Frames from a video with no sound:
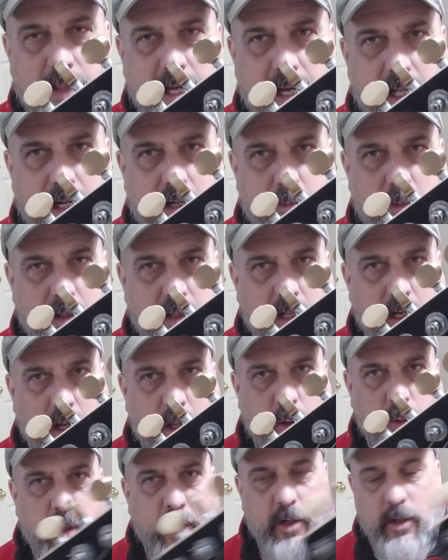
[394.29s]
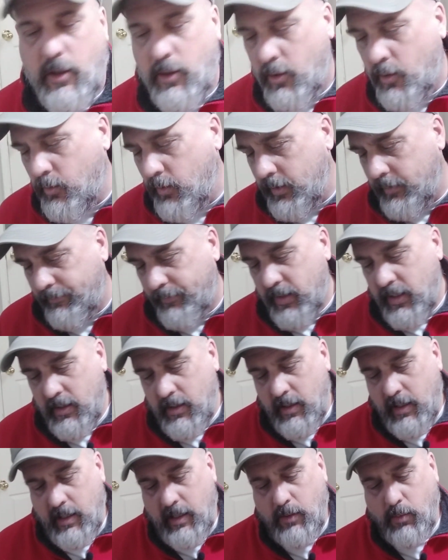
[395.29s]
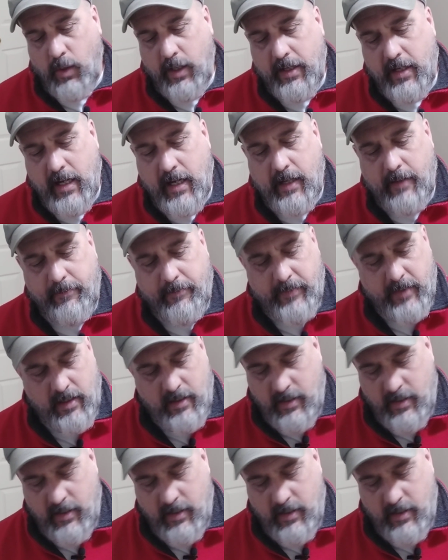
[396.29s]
they got him in the logo and whatnot.